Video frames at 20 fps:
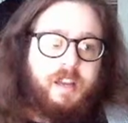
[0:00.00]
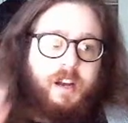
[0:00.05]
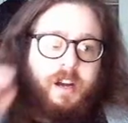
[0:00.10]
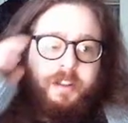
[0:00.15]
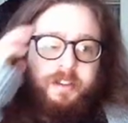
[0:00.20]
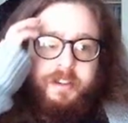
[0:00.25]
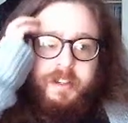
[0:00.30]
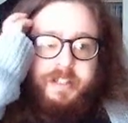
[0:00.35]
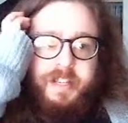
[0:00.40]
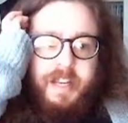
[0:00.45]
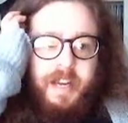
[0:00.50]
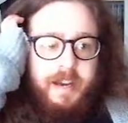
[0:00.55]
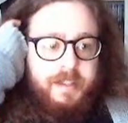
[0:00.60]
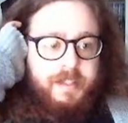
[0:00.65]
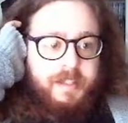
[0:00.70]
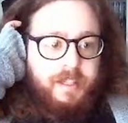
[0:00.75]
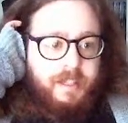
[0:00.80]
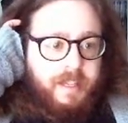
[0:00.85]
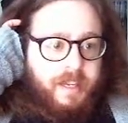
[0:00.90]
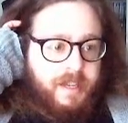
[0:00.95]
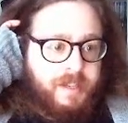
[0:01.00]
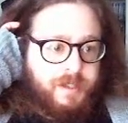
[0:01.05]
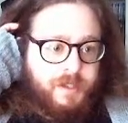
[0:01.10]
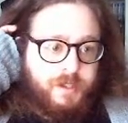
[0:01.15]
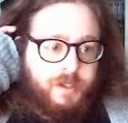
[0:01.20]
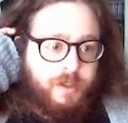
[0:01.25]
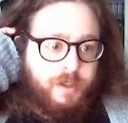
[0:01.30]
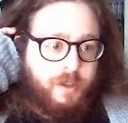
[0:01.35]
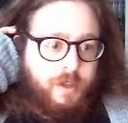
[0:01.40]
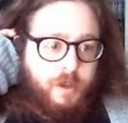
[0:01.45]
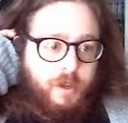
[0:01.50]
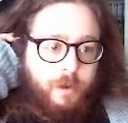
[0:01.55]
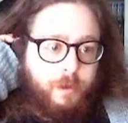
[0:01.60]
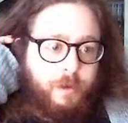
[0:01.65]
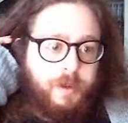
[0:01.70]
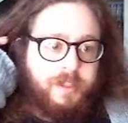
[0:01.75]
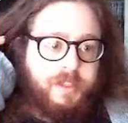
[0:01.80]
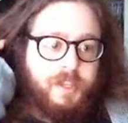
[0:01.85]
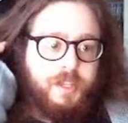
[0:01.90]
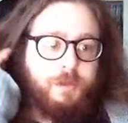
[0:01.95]
other task list
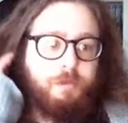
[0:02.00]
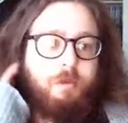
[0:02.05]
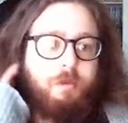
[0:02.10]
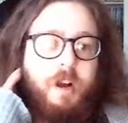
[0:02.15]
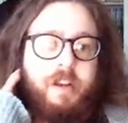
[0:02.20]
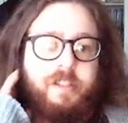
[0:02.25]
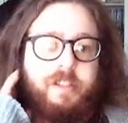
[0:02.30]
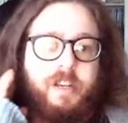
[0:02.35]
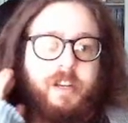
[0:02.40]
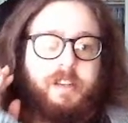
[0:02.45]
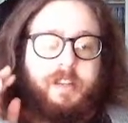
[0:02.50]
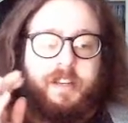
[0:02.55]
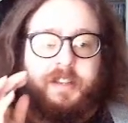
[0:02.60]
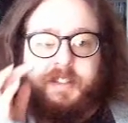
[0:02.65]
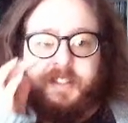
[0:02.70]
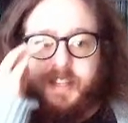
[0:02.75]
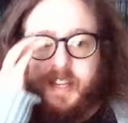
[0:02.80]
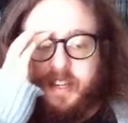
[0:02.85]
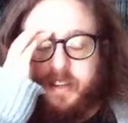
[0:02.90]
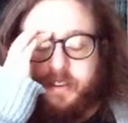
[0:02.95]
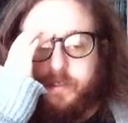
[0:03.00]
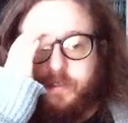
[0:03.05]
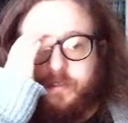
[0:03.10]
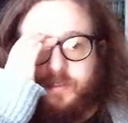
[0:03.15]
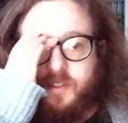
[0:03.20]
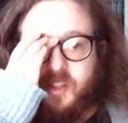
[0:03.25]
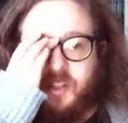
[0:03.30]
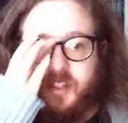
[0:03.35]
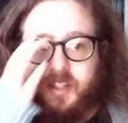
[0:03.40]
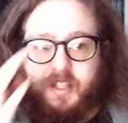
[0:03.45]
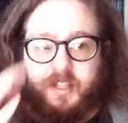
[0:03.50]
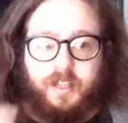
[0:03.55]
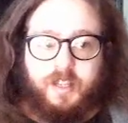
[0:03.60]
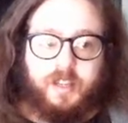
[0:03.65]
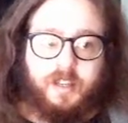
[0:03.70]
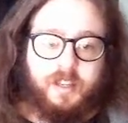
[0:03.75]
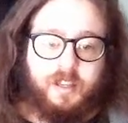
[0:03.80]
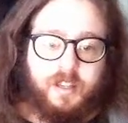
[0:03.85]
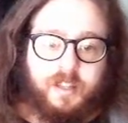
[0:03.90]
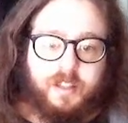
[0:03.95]
with this project instead of just the
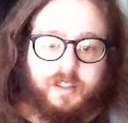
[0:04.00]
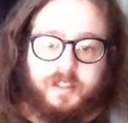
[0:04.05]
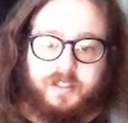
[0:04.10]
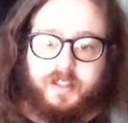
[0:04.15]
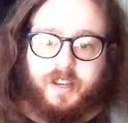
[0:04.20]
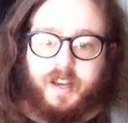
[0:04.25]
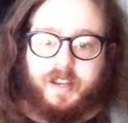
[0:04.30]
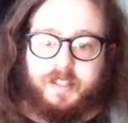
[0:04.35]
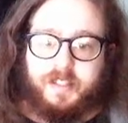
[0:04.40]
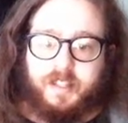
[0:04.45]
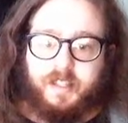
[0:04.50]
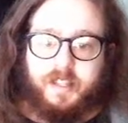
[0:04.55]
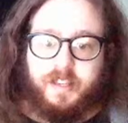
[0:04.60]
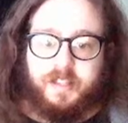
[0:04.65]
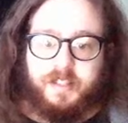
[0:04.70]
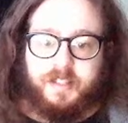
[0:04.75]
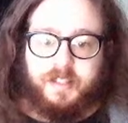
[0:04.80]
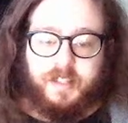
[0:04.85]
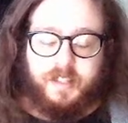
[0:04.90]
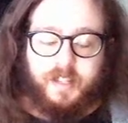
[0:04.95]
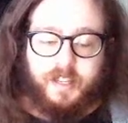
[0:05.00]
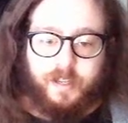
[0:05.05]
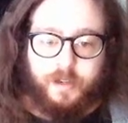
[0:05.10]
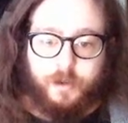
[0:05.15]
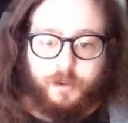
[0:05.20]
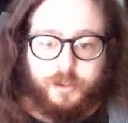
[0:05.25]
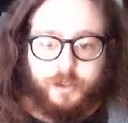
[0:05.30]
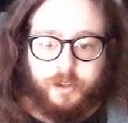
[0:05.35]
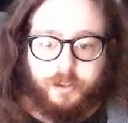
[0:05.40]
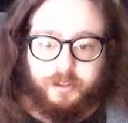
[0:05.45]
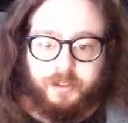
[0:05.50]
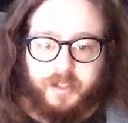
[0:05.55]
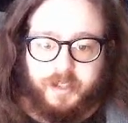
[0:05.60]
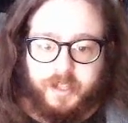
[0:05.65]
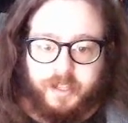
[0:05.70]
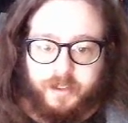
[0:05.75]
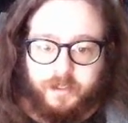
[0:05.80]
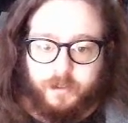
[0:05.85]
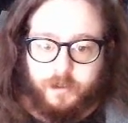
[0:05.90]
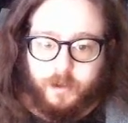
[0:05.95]
task list that Notion
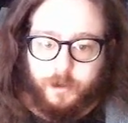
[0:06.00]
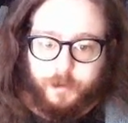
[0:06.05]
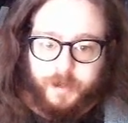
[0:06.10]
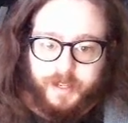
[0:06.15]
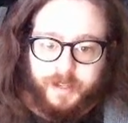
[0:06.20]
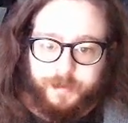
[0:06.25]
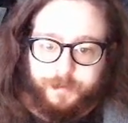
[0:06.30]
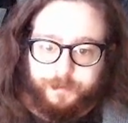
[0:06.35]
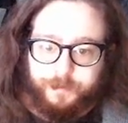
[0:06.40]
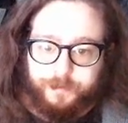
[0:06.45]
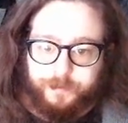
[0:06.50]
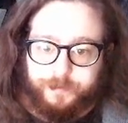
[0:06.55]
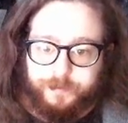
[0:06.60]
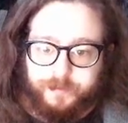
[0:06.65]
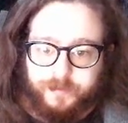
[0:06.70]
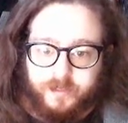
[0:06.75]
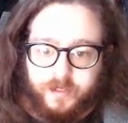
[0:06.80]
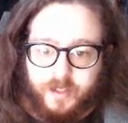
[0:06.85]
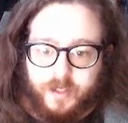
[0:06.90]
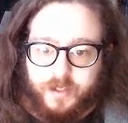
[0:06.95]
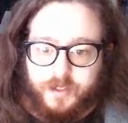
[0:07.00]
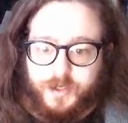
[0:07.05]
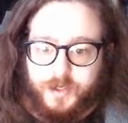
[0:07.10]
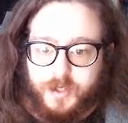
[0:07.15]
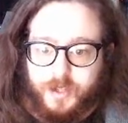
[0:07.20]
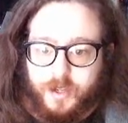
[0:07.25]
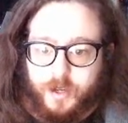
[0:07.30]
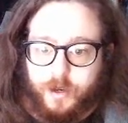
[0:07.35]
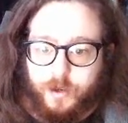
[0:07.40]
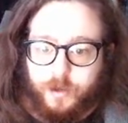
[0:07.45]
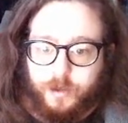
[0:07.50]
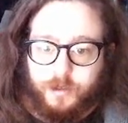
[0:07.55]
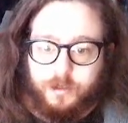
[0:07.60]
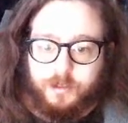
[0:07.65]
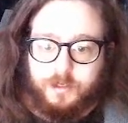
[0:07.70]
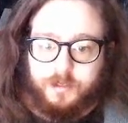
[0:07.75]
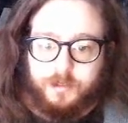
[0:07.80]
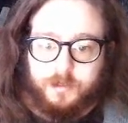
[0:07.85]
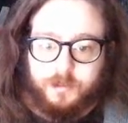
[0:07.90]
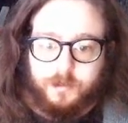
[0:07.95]
created for me. So
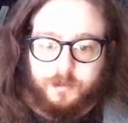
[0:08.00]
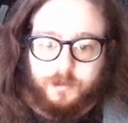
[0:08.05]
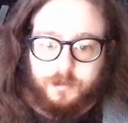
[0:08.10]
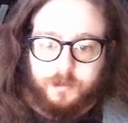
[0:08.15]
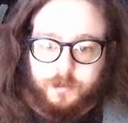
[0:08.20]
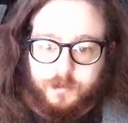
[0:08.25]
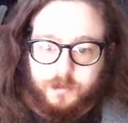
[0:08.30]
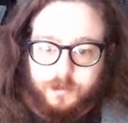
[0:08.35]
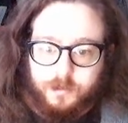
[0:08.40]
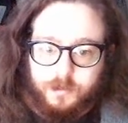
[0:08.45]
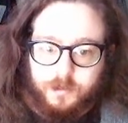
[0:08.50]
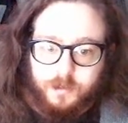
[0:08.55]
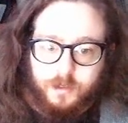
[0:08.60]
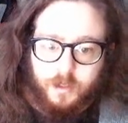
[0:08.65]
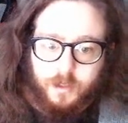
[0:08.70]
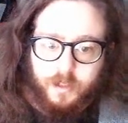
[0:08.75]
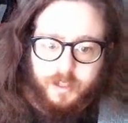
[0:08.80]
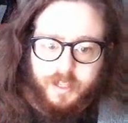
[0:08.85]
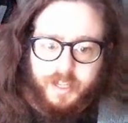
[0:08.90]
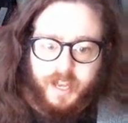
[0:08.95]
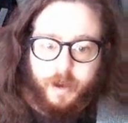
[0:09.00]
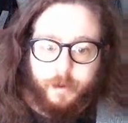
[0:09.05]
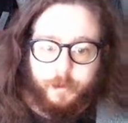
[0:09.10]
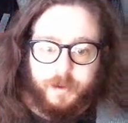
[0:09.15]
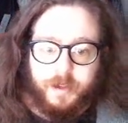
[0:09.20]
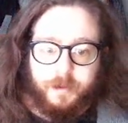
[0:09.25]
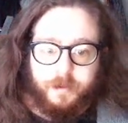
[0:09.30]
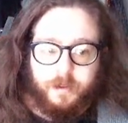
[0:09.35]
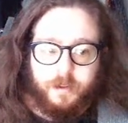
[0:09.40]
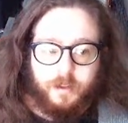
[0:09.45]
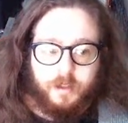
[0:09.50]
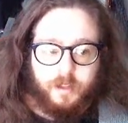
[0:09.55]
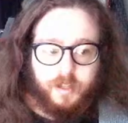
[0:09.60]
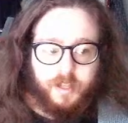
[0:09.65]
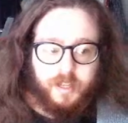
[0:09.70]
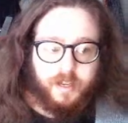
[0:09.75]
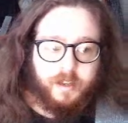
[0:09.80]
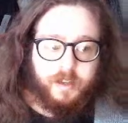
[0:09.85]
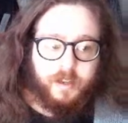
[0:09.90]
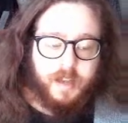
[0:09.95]
yeah, we
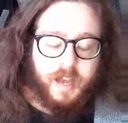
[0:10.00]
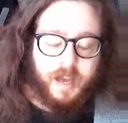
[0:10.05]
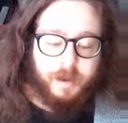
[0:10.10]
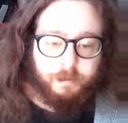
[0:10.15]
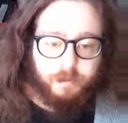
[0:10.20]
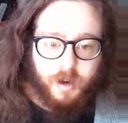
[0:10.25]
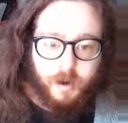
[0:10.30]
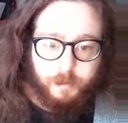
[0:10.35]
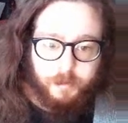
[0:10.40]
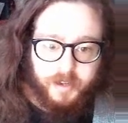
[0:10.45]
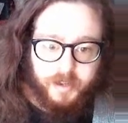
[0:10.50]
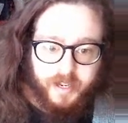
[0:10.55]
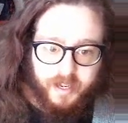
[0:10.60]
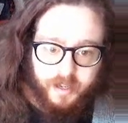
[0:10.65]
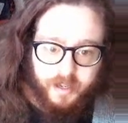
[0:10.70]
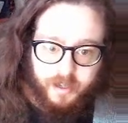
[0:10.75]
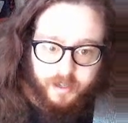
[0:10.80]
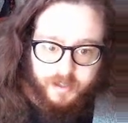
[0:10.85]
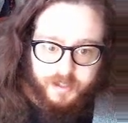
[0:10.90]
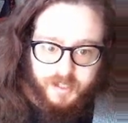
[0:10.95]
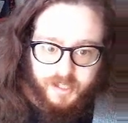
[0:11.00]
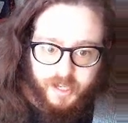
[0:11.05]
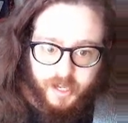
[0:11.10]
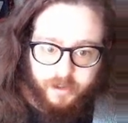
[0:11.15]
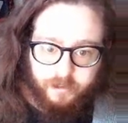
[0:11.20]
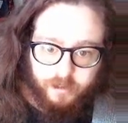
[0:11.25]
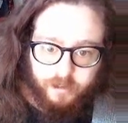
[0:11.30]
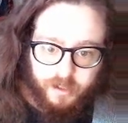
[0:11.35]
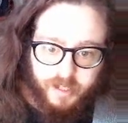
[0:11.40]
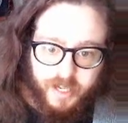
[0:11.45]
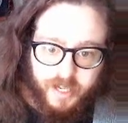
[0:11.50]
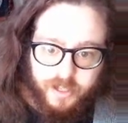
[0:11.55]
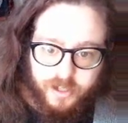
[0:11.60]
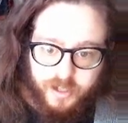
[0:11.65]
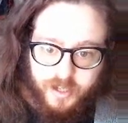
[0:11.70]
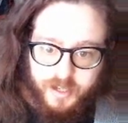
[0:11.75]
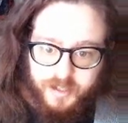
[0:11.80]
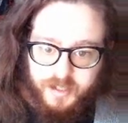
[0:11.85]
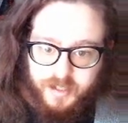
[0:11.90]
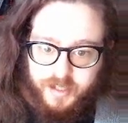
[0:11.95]
click add property, select relation
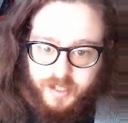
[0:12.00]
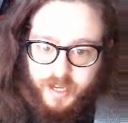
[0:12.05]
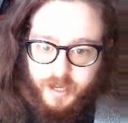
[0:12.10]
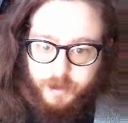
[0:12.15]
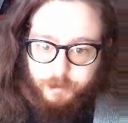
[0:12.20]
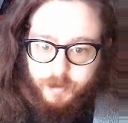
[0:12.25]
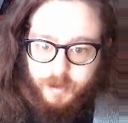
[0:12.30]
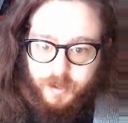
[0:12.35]
as the type,